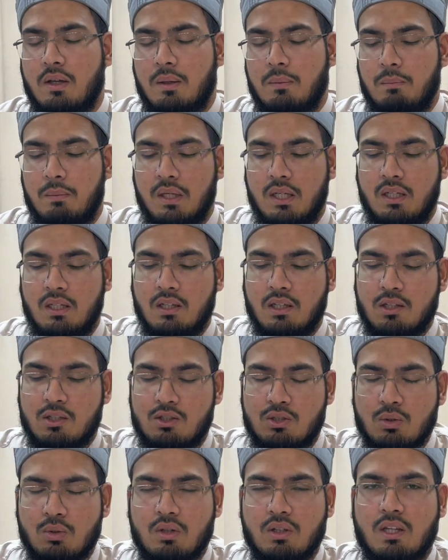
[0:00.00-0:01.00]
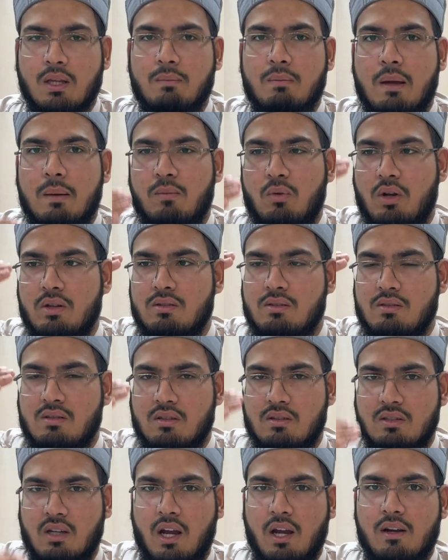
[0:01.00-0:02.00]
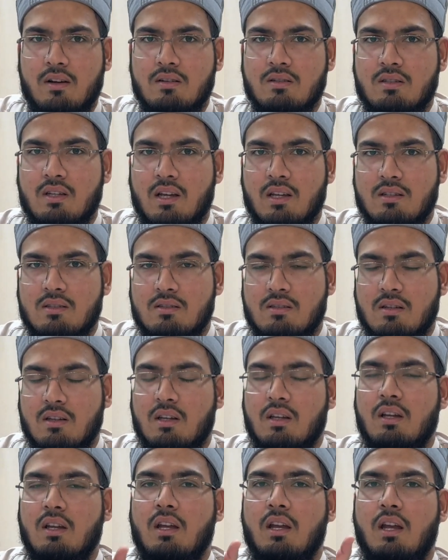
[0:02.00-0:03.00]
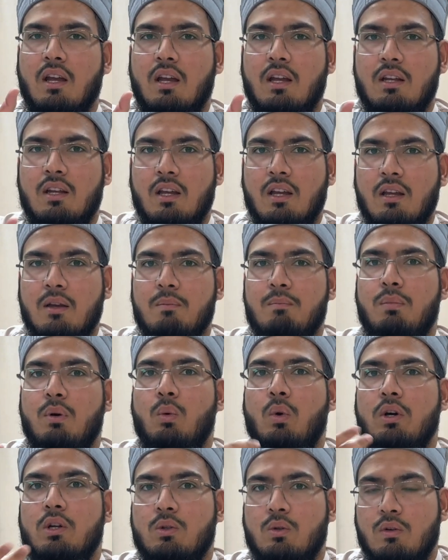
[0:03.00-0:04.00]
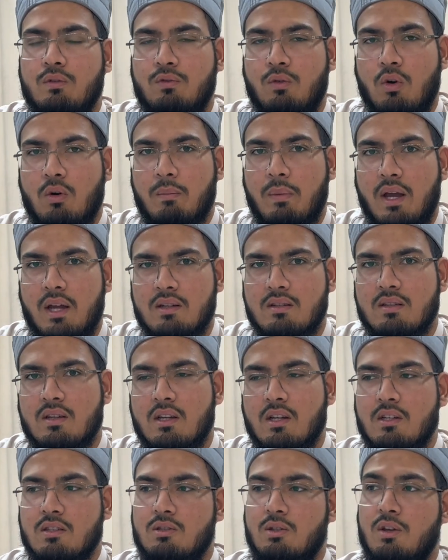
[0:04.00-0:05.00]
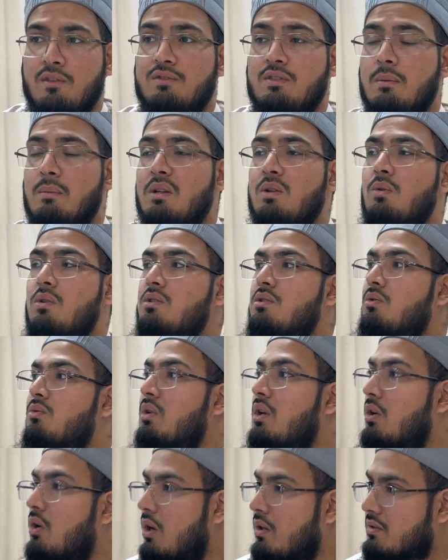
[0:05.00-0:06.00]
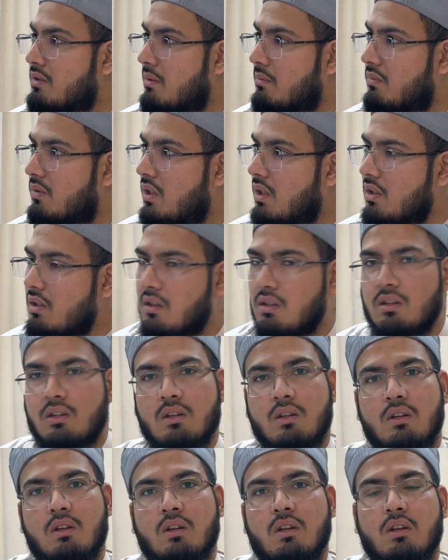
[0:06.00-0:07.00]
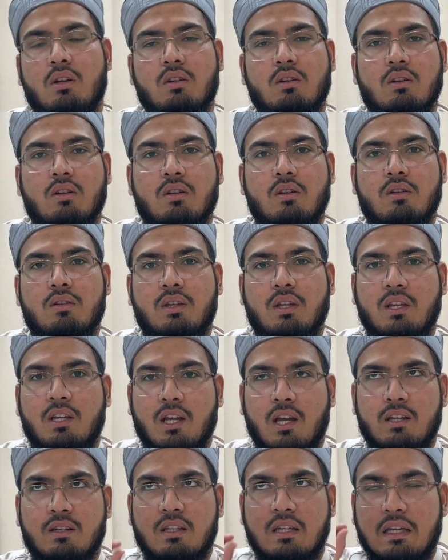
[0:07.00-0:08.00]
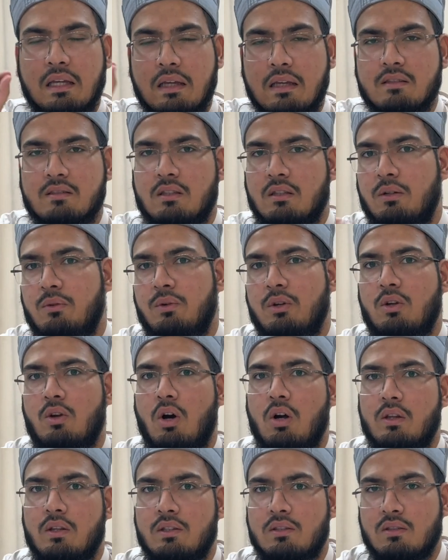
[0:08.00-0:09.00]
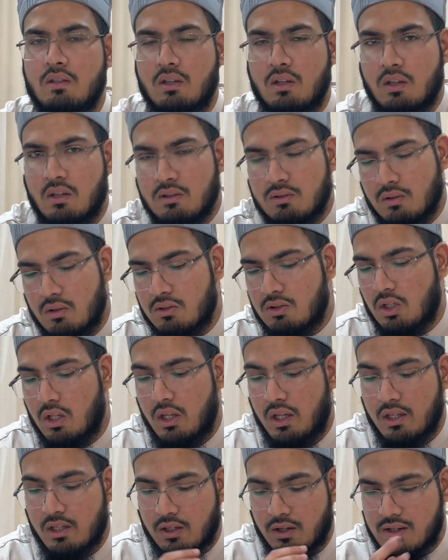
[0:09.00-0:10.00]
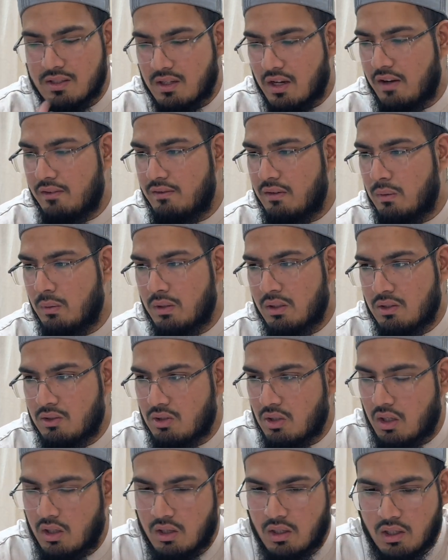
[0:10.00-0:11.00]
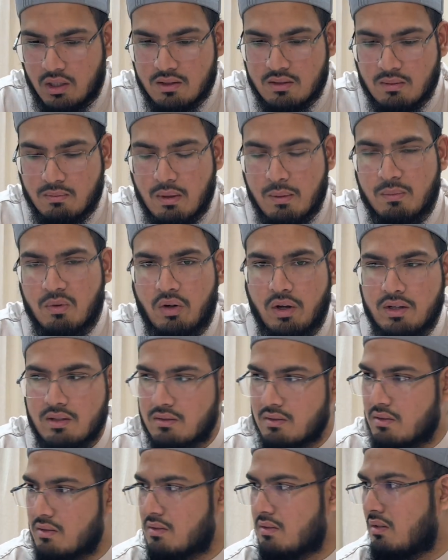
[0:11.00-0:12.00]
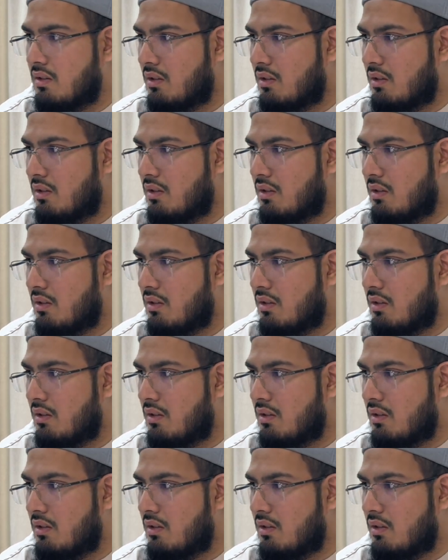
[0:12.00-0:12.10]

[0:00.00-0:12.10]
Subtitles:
meaning a student can memorize this entire text in a poetical format. So if somebody wants to recall something, they can easily recall it. So inshallah, I encourage everyone, inshallah, to memorize this.